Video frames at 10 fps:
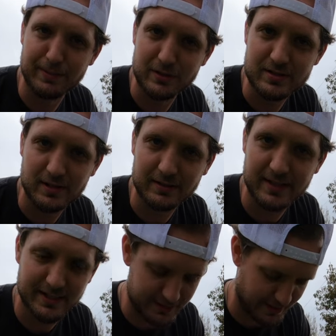postcard
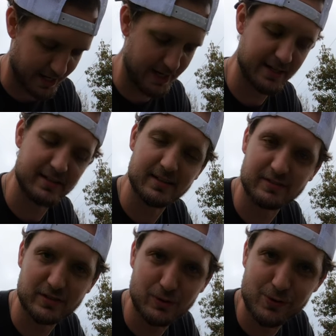thing, and
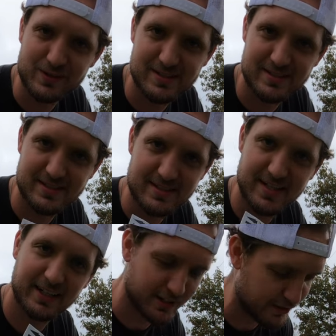of course a
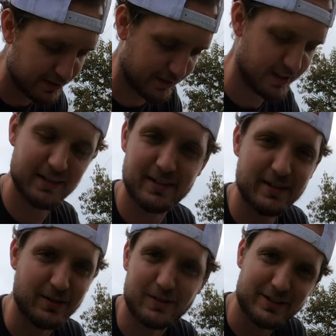sticker.
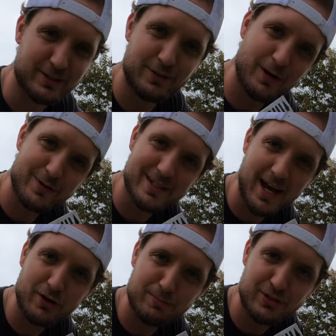You always
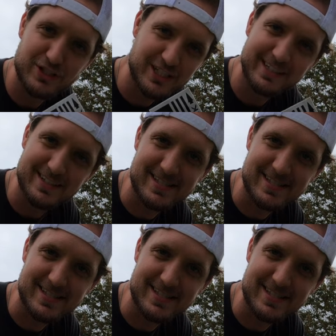got to appreciate the